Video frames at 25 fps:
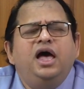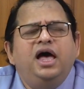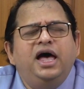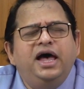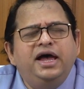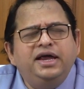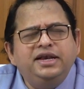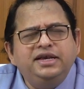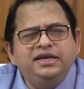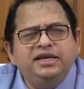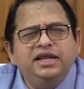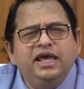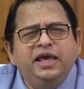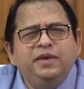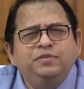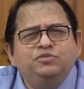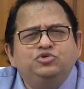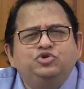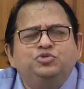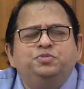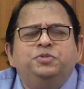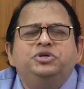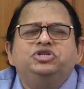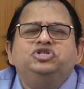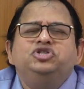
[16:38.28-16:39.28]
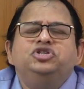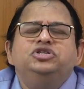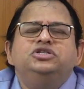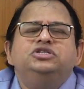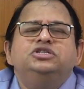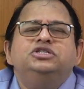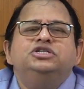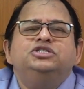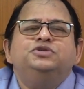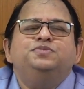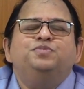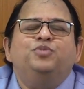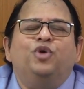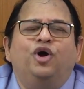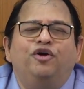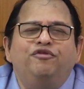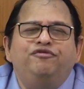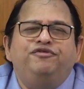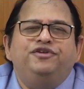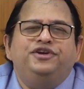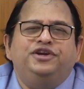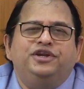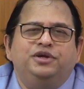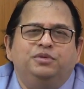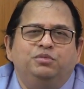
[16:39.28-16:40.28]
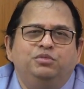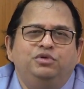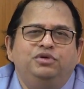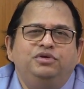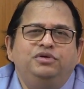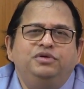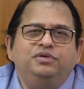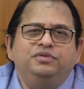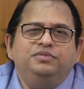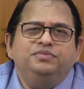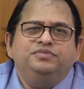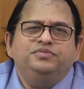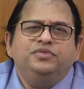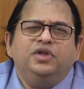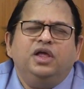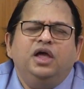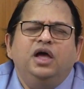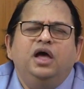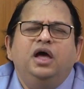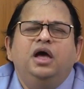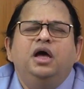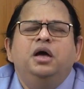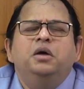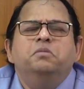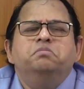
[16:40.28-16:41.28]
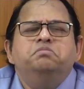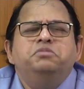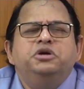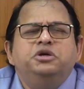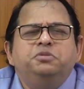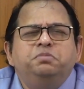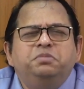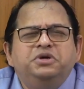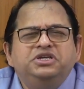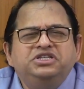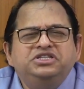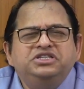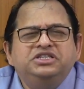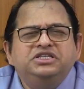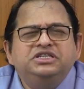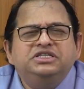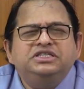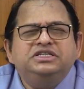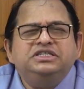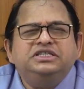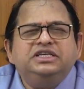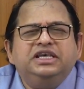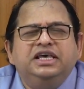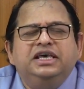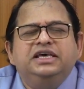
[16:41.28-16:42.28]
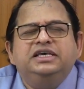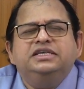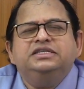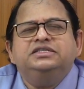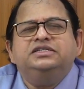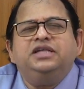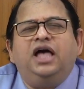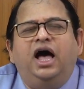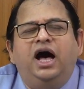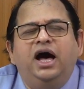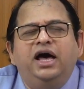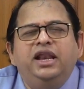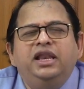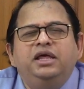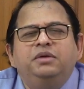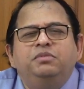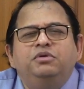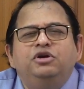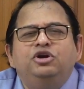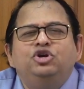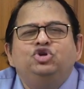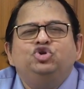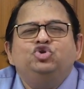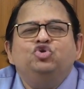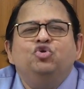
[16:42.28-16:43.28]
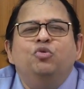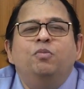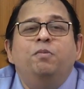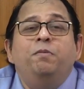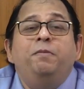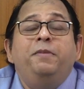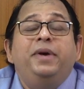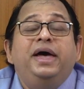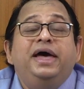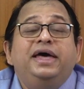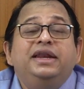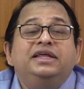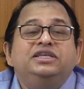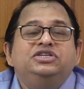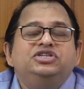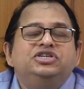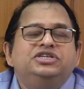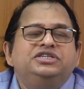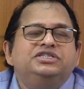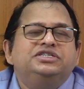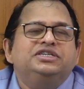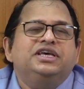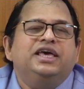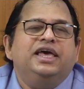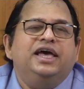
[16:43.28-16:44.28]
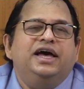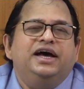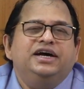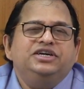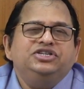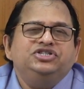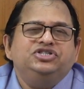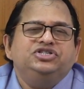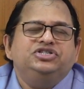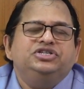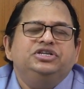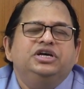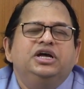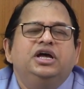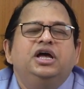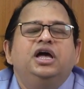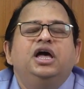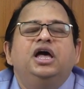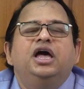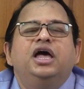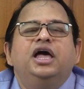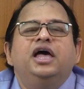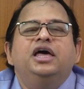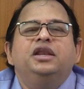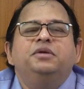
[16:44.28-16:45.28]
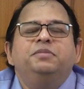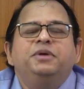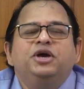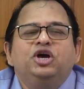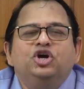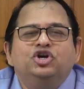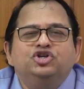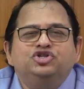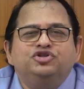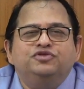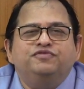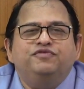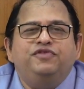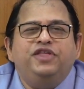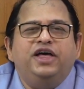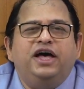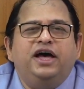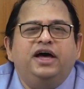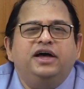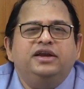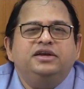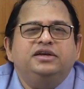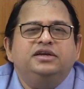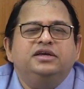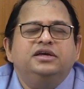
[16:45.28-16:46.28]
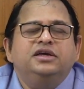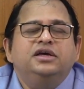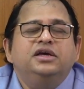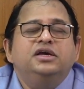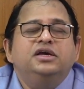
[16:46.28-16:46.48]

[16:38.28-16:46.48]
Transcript: At times, business is profitable, but business is unable to manage its cash, and because of that,